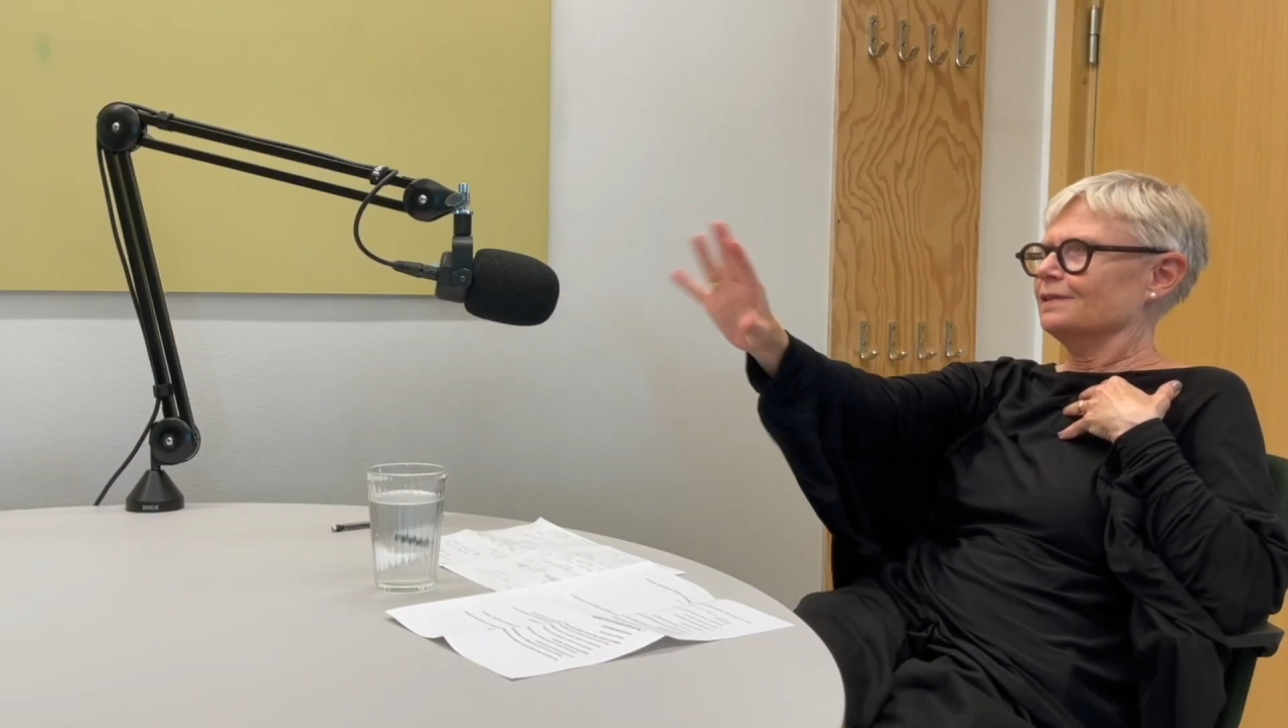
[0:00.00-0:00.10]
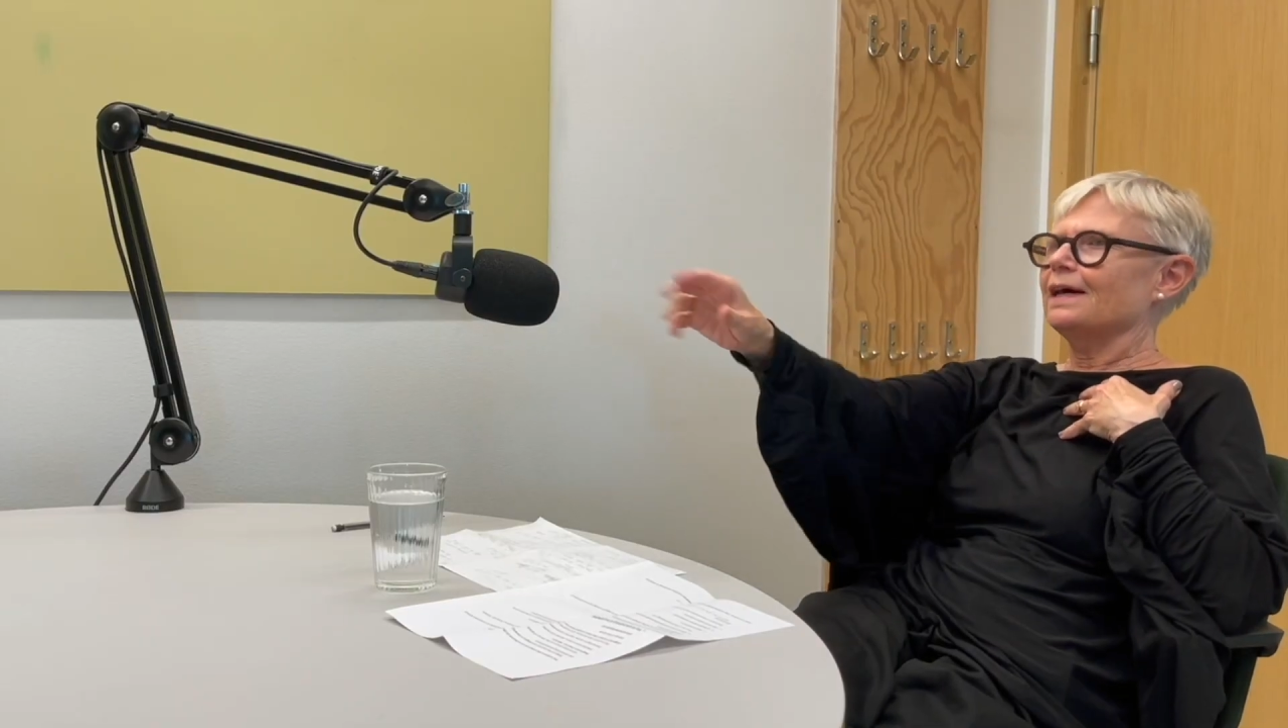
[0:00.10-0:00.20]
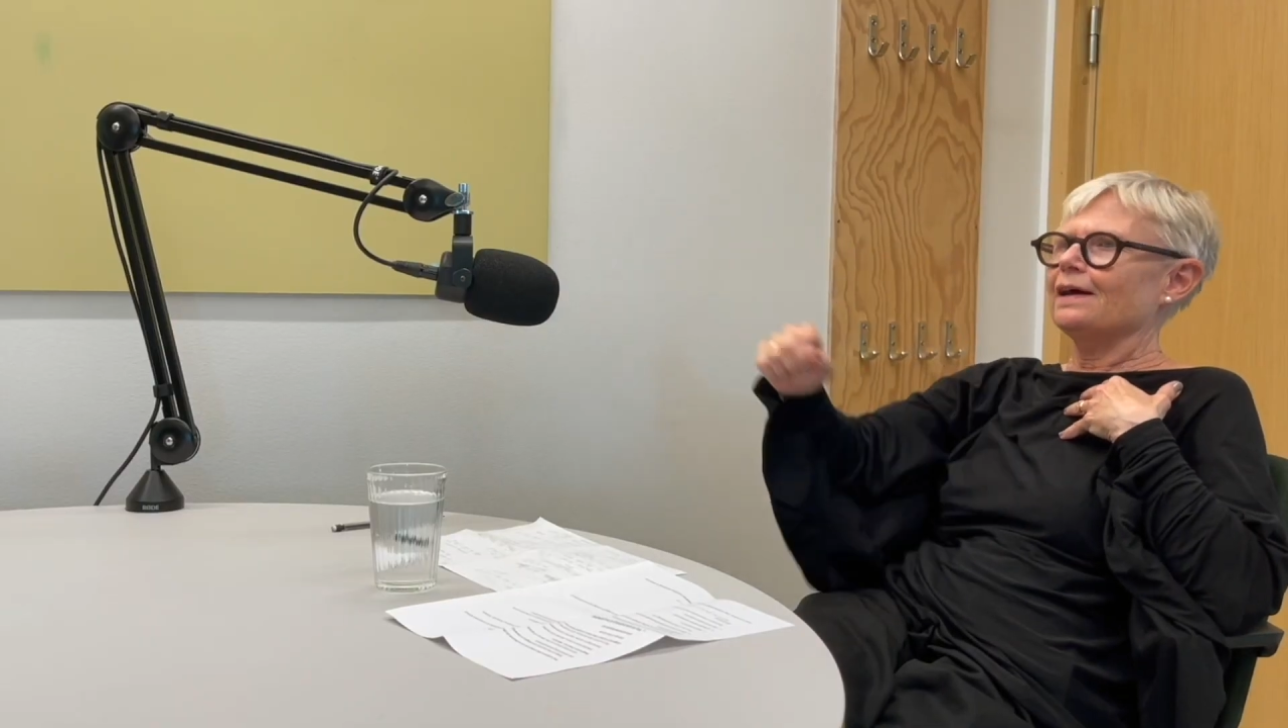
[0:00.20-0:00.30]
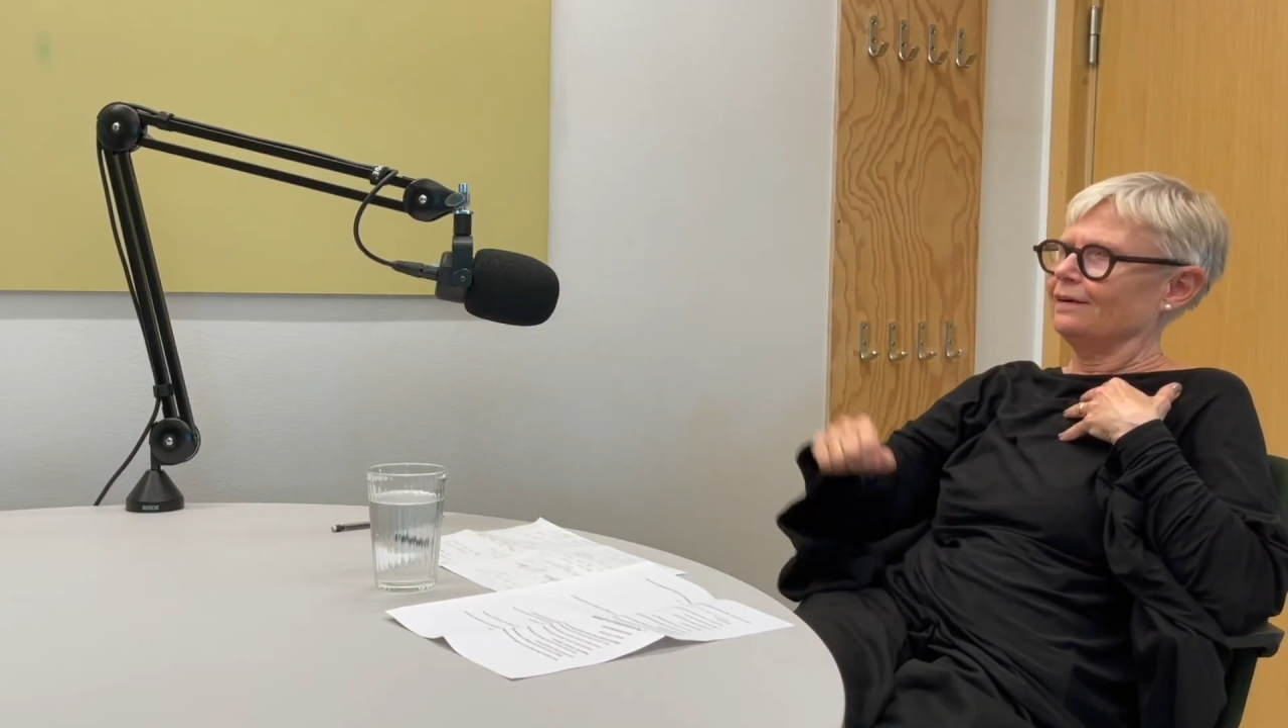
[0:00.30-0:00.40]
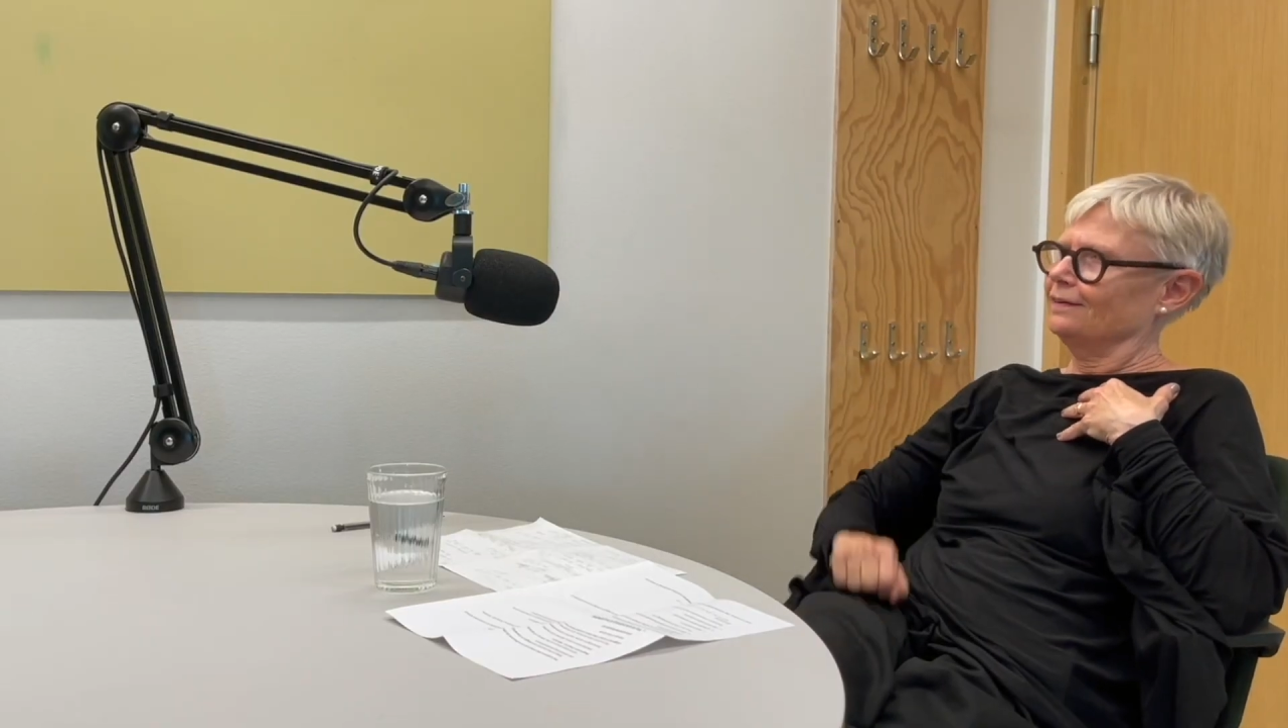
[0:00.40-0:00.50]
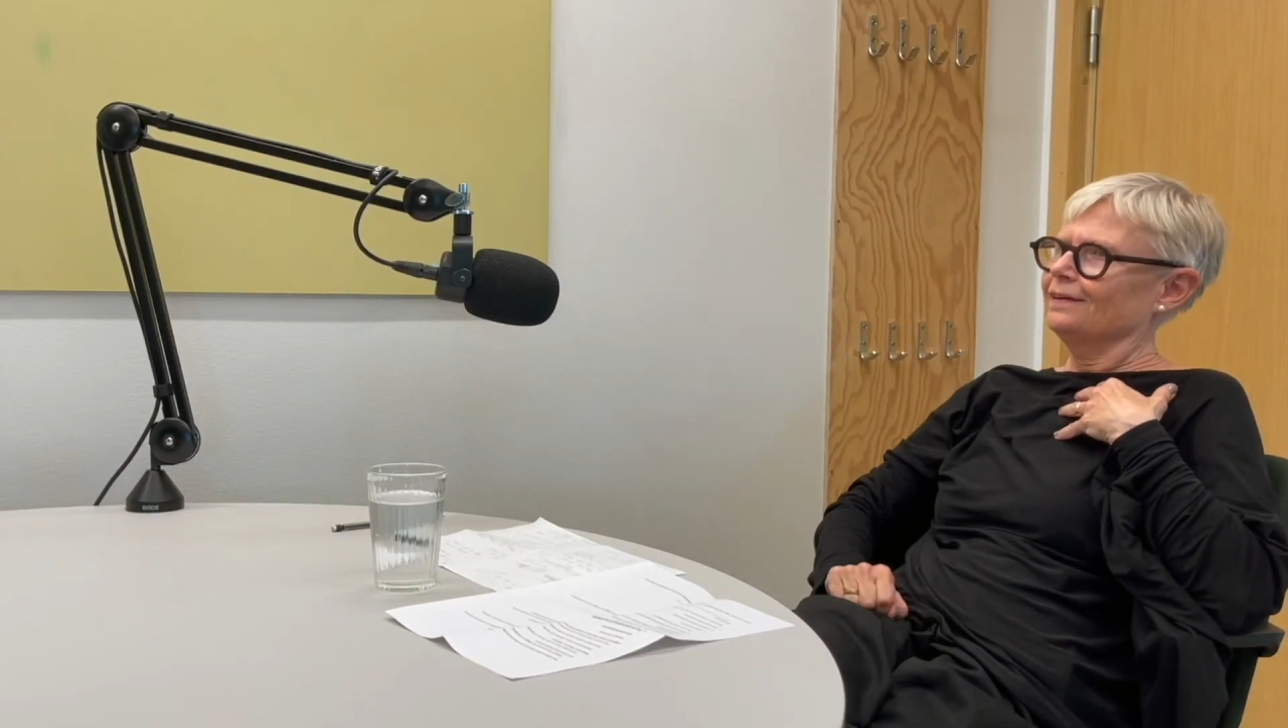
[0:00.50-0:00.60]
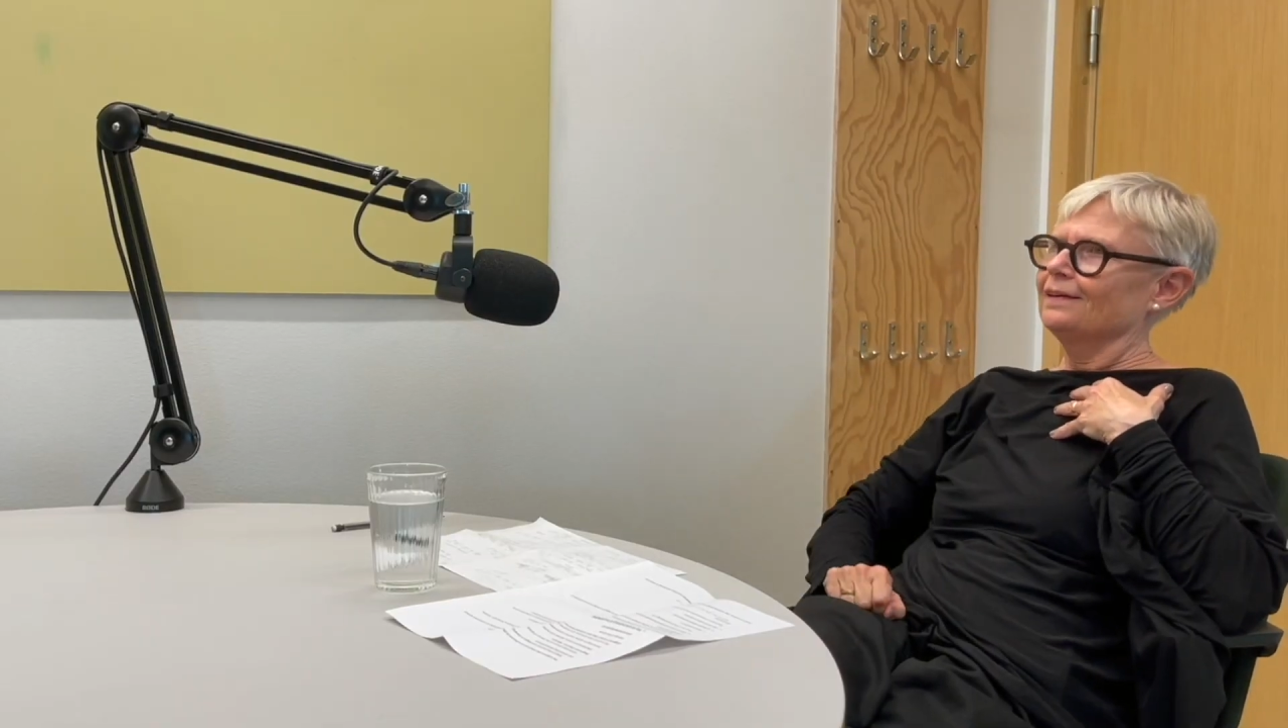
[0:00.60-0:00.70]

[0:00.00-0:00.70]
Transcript: there